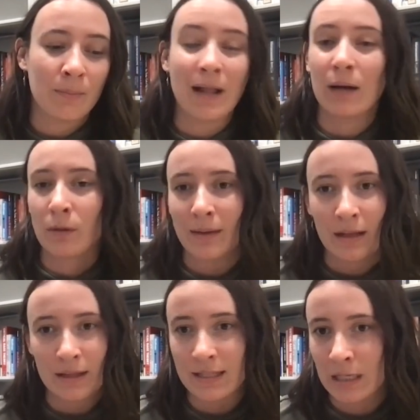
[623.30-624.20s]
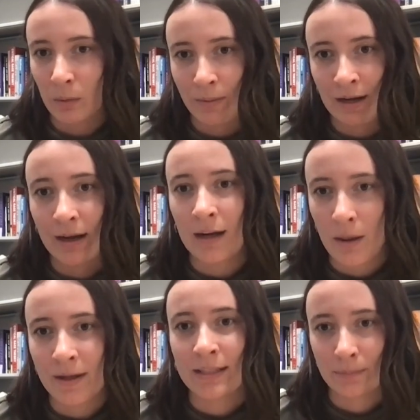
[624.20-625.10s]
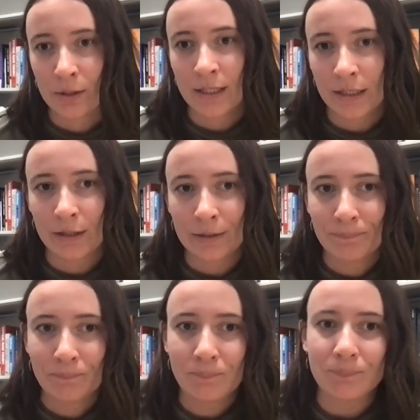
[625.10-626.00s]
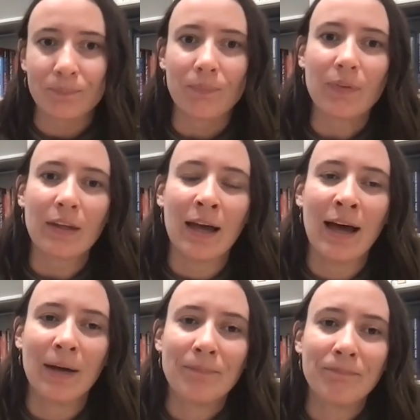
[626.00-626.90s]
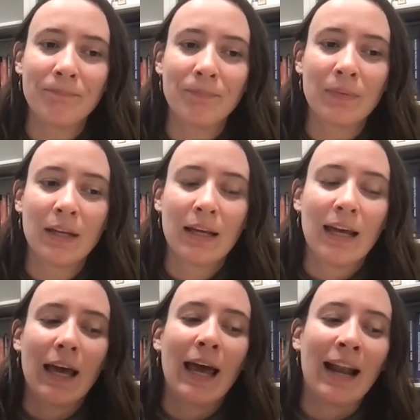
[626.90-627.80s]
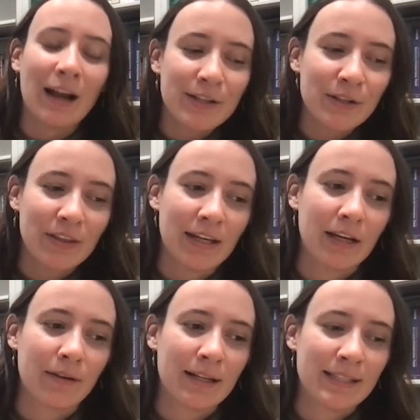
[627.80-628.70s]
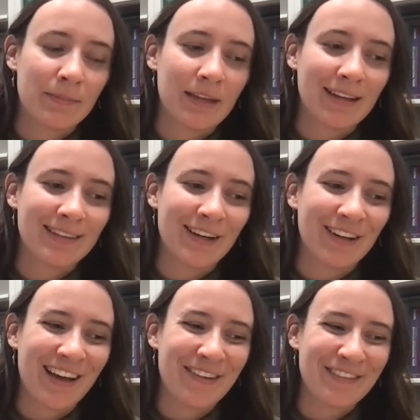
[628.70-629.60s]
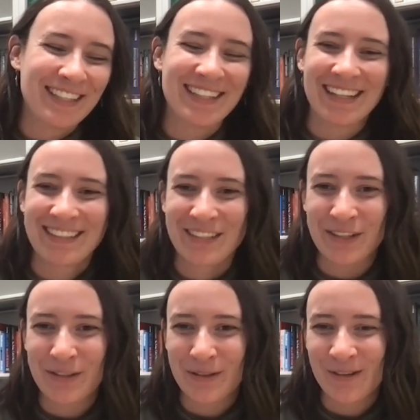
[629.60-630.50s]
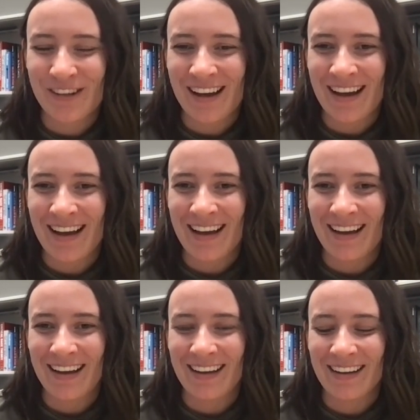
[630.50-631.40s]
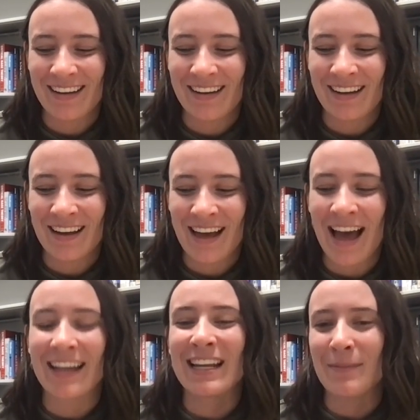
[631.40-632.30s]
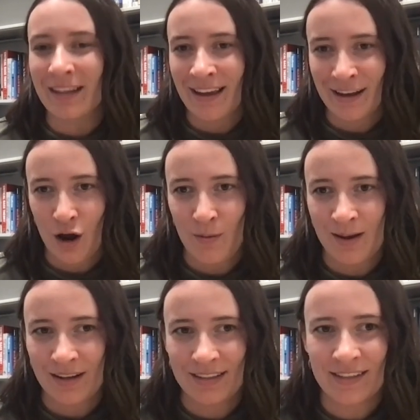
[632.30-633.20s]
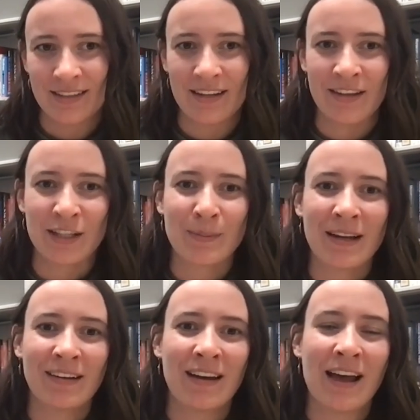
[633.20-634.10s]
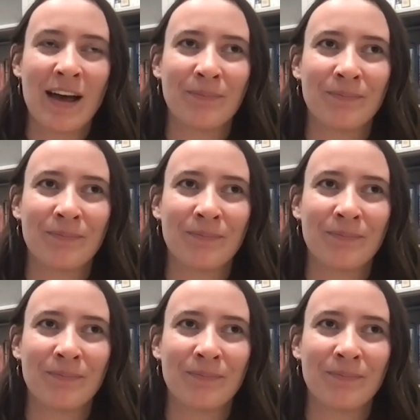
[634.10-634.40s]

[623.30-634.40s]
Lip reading: Black women and Latina women in economics in particular. And I also think, right, some things that are kind of distinct to academic economics, there's been,